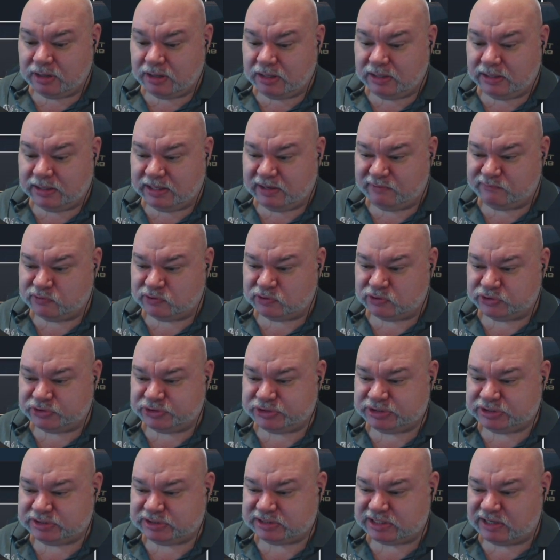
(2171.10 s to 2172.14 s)
Level
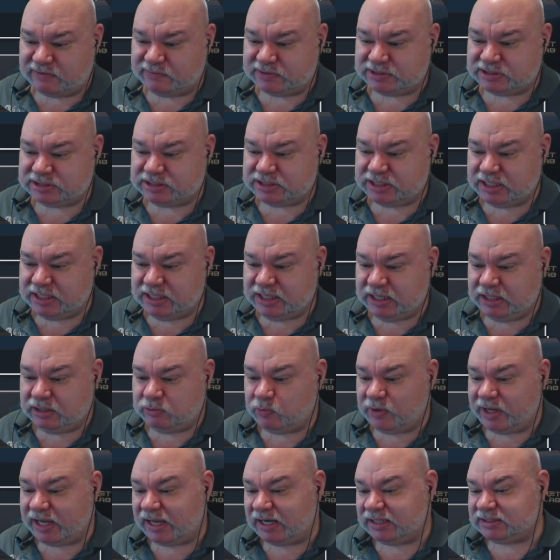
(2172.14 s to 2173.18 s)
17,
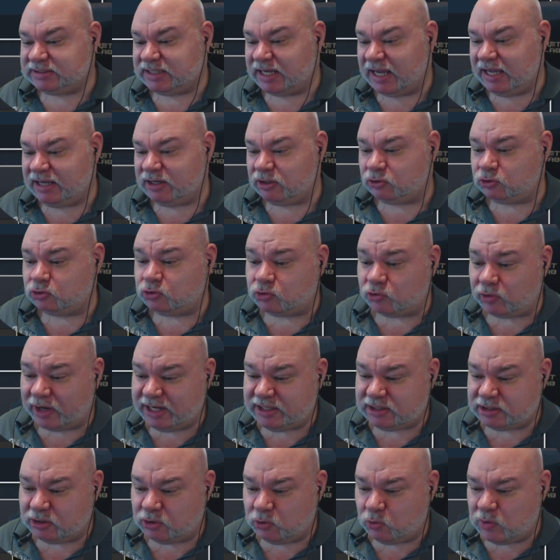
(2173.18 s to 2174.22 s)
we're going to take
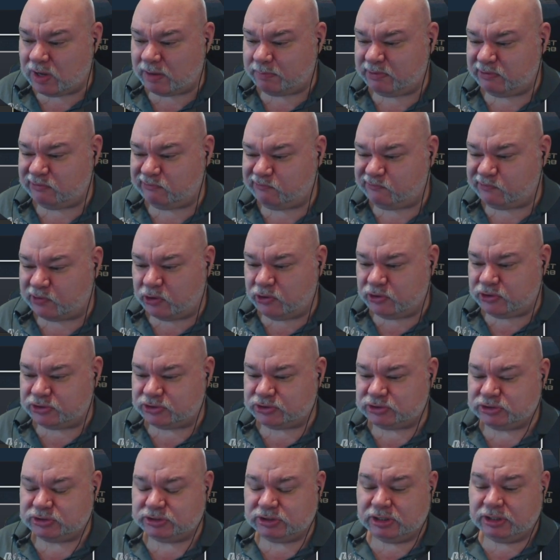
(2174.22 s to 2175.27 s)
greater weapon
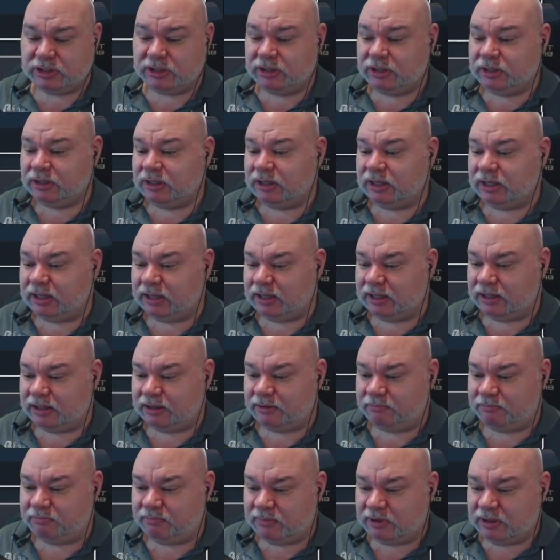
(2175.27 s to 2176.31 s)
focus.
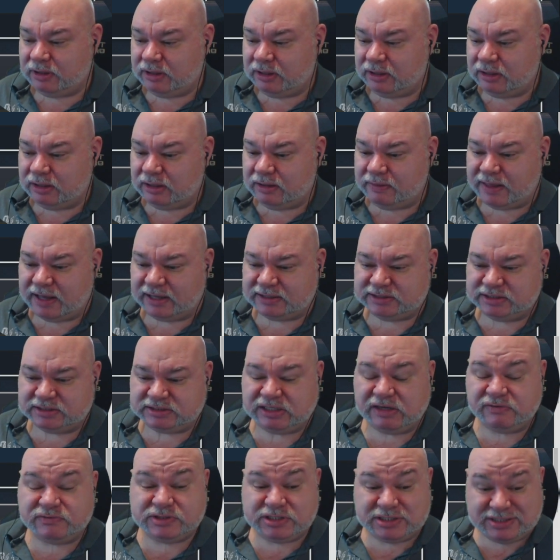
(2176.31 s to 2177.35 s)
That just
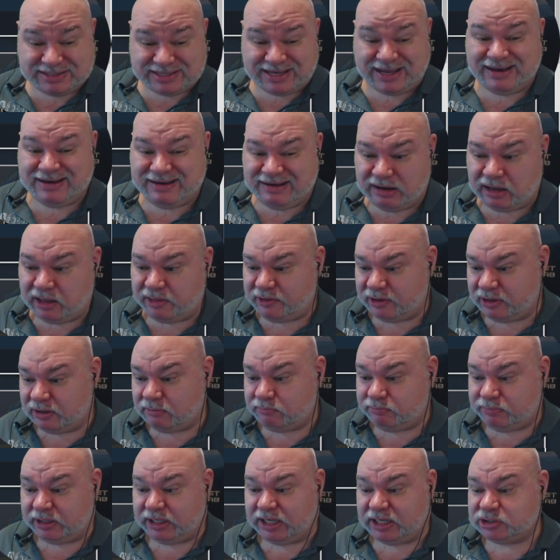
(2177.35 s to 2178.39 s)
gives us another
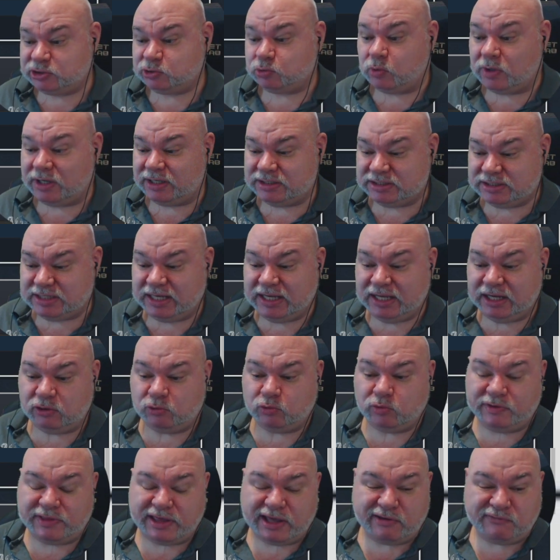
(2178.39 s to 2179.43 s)
+1 to hit
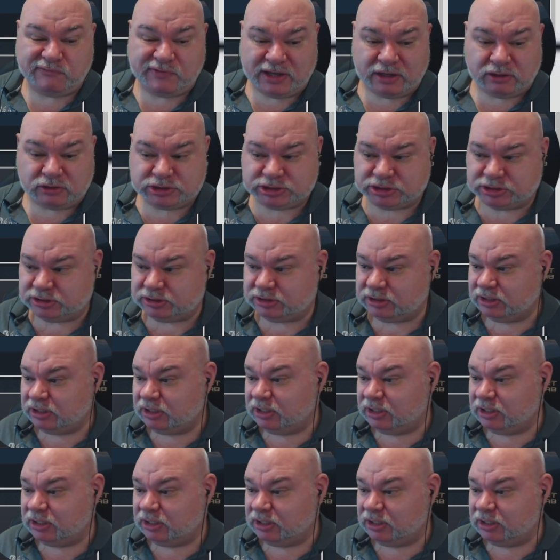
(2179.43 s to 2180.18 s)
with our falchion,